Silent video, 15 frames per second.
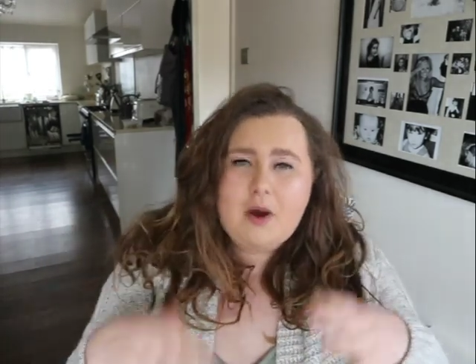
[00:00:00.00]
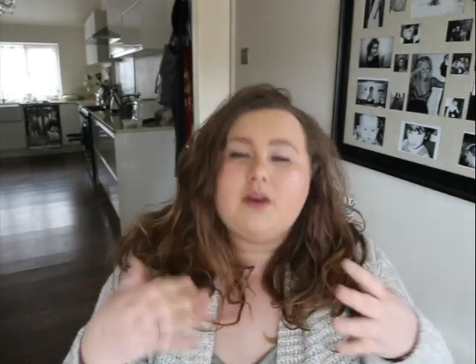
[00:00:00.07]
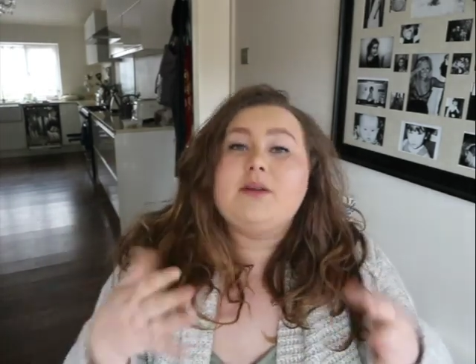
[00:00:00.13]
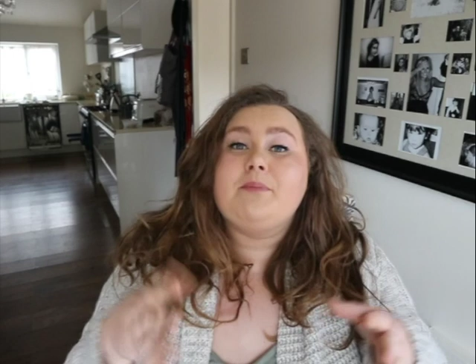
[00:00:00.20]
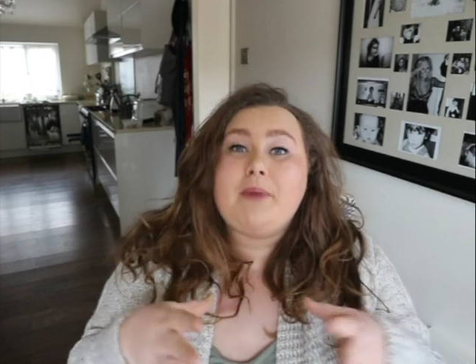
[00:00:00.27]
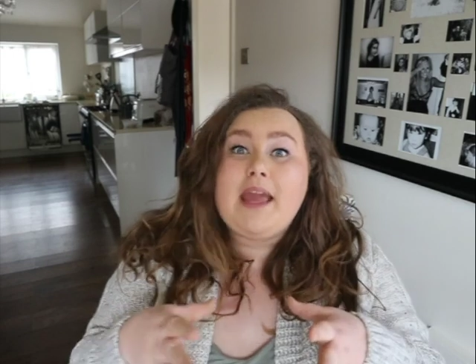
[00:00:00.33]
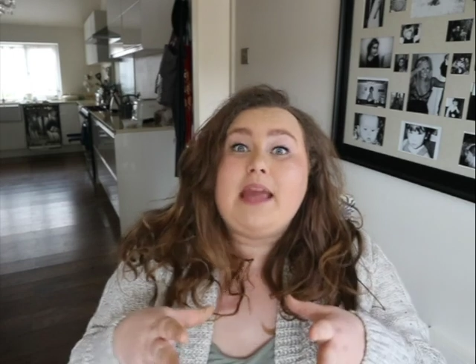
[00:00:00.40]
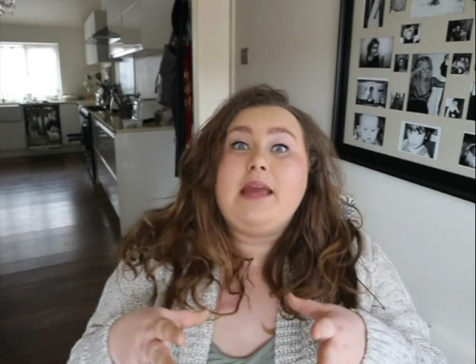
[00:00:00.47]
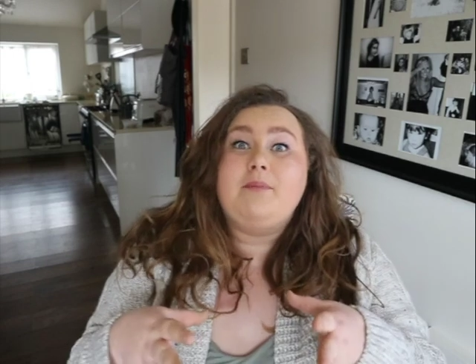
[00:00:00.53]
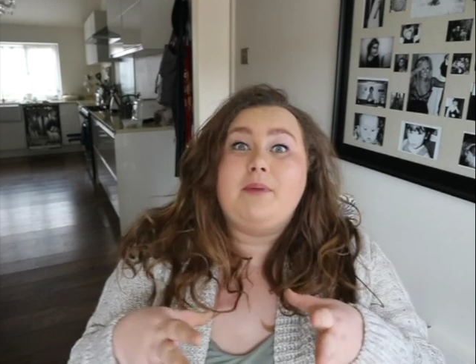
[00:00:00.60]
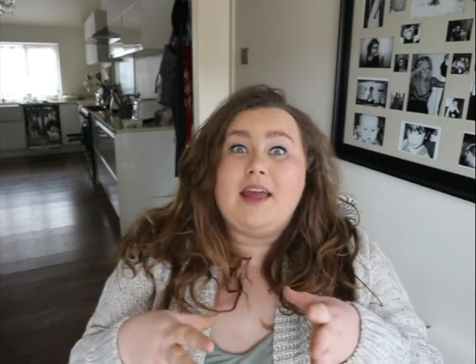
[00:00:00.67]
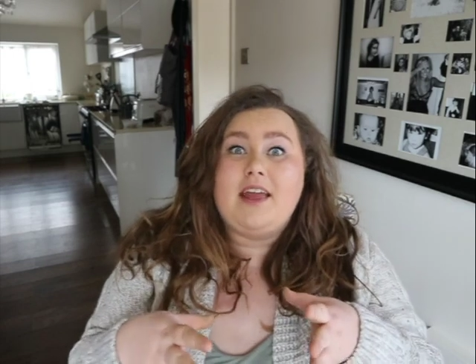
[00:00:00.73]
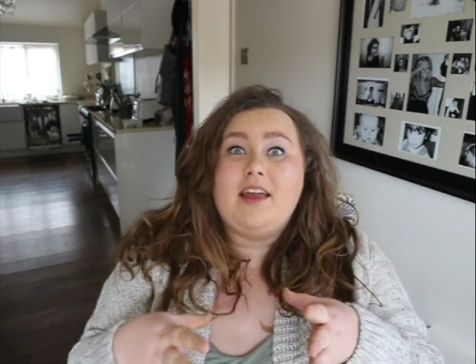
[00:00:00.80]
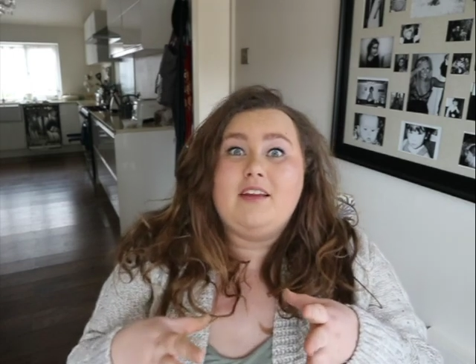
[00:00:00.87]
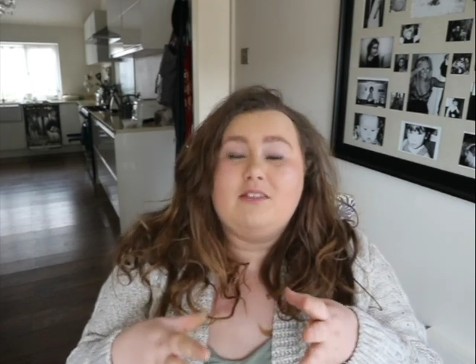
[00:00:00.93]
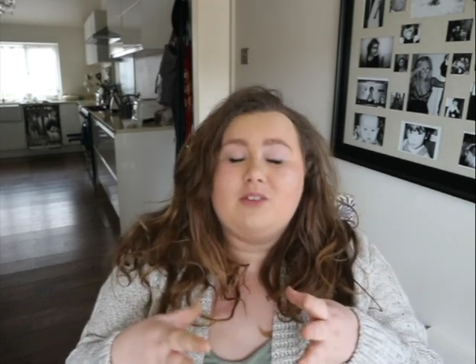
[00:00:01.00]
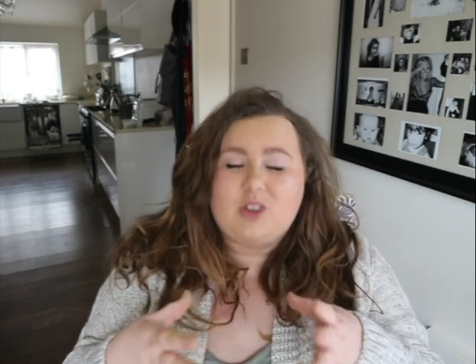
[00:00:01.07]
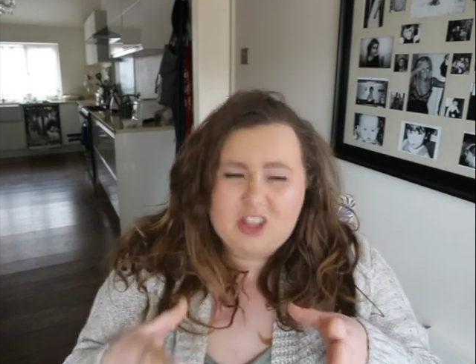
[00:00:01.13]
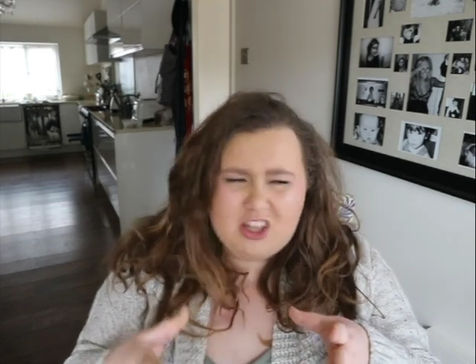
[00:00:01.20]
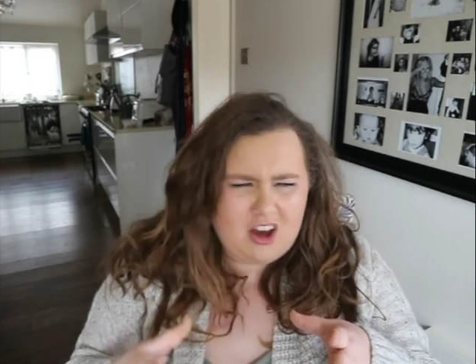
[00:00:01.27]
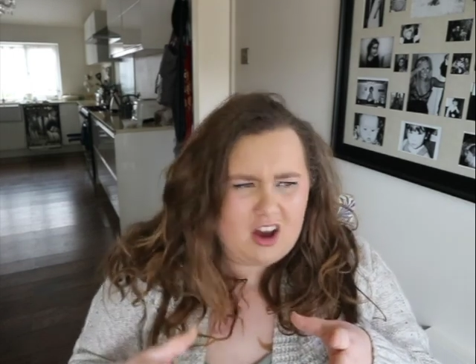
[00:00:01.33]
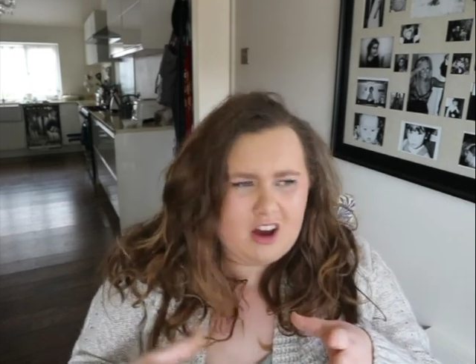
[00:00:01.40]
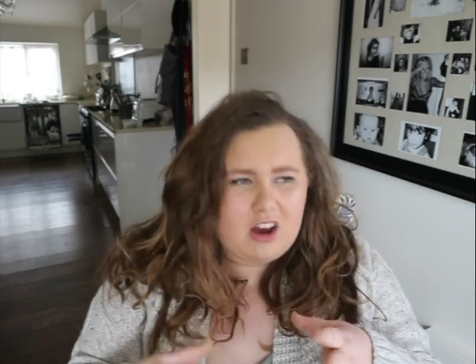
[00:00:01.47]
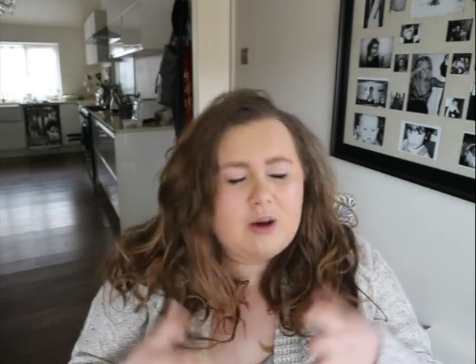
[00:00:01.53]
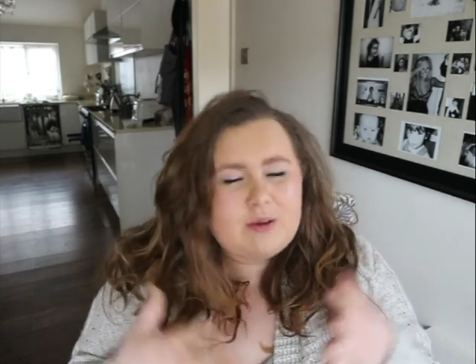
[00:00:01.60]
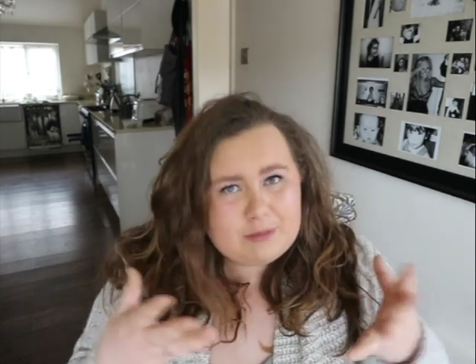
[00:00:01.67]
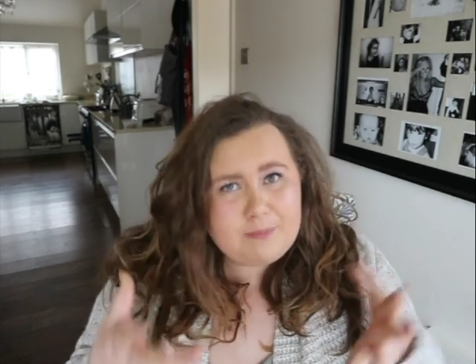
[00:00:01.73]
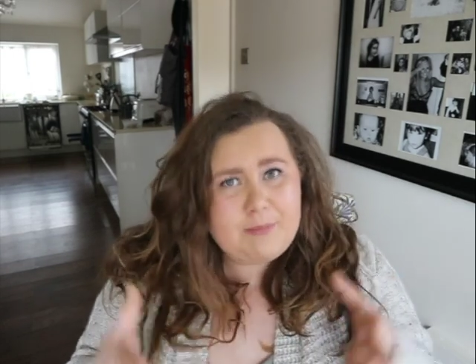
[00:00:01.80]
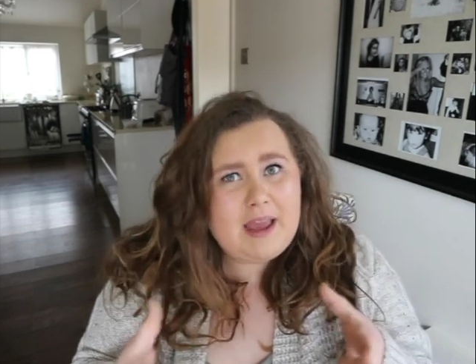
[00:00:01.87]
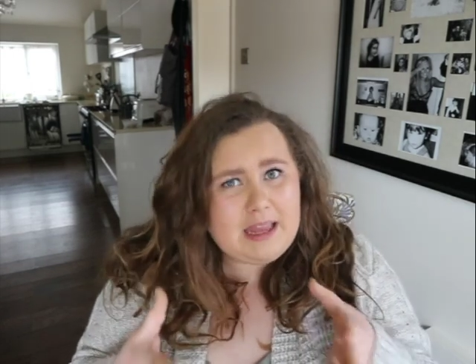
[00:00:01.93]
I was a baby, not young, I
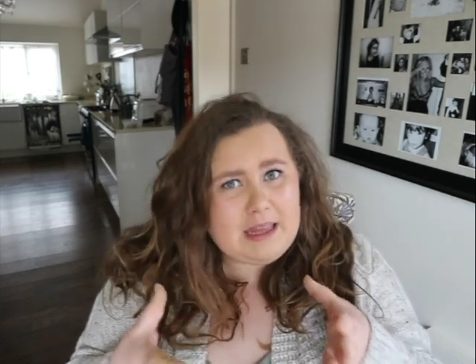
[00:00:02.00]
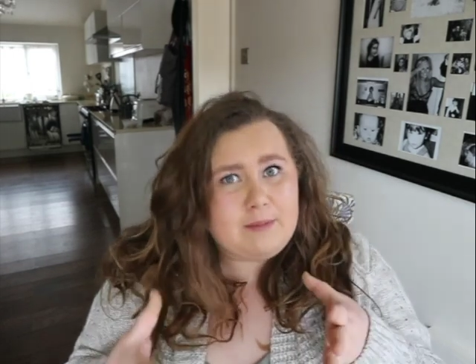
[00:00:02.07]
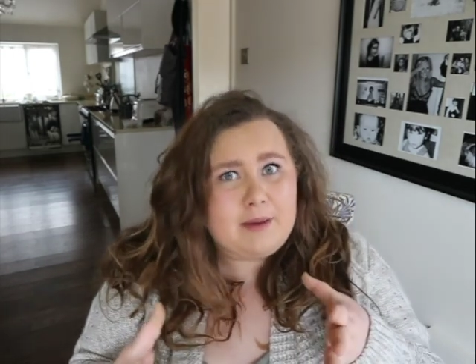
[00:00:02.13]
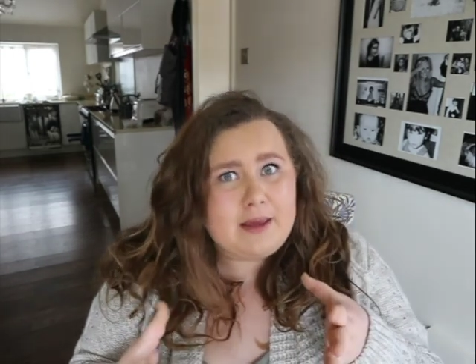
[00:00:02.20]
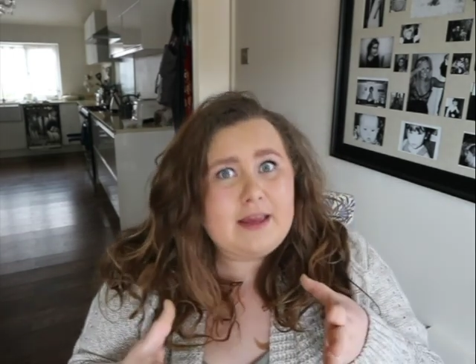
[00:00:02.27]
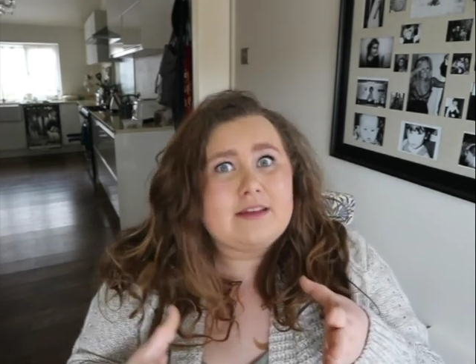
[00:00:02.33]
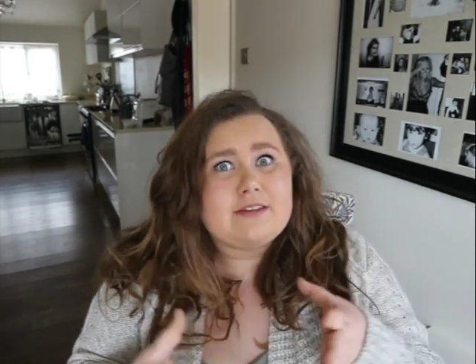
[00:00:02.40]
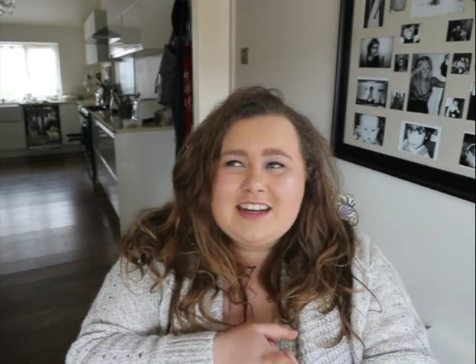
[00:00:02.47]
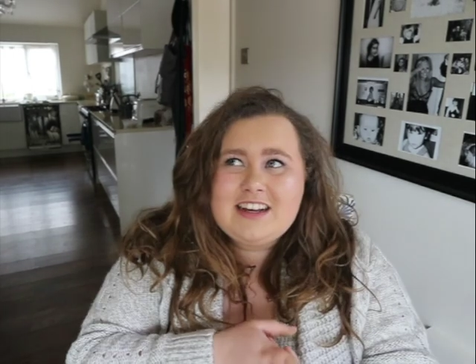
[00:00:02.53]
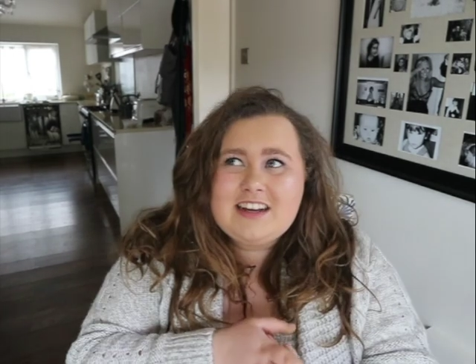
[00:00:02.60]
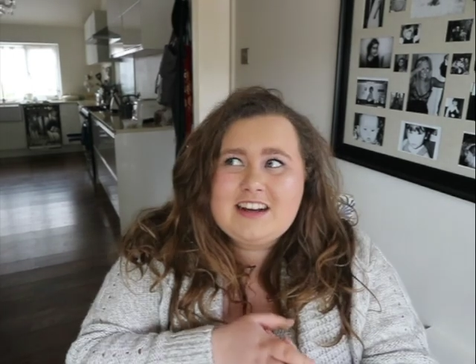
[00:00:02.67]
was a baby.